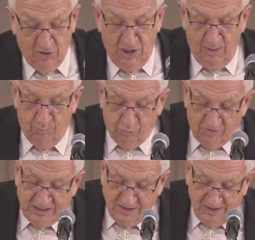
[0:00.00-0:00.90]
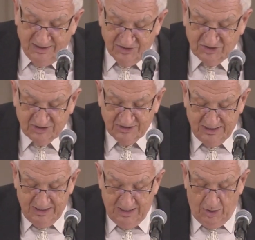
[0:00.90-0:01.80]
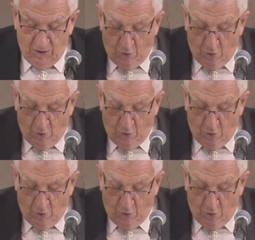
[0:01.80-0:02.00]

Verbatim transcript: but there's something very important she wants to